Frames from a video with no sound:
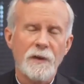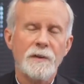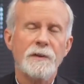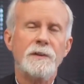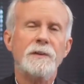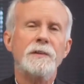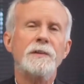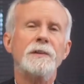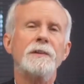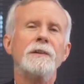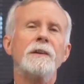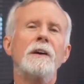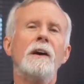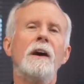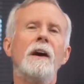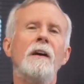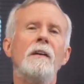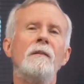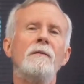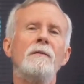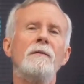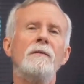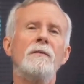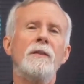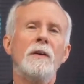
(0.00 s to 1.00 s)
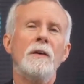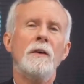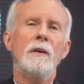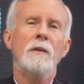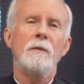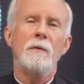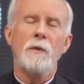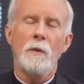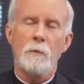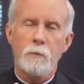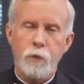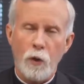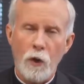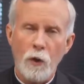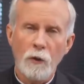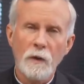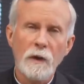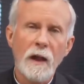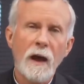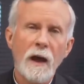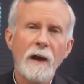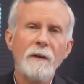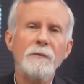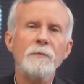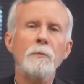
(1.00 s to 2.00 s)
were figures such as
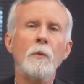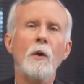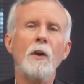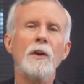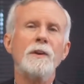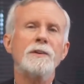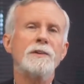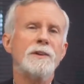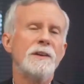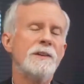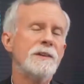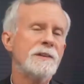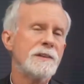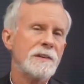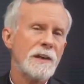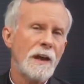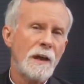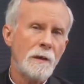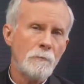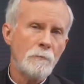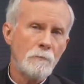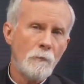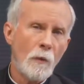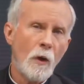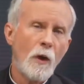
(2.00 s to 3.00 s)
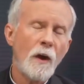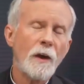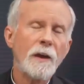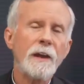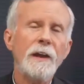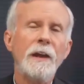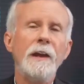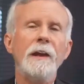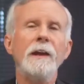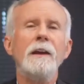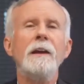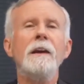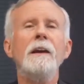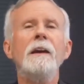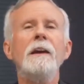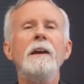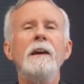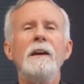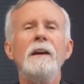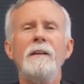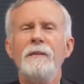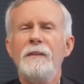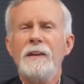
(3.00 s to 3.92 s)
Bishop Joseph Strickland,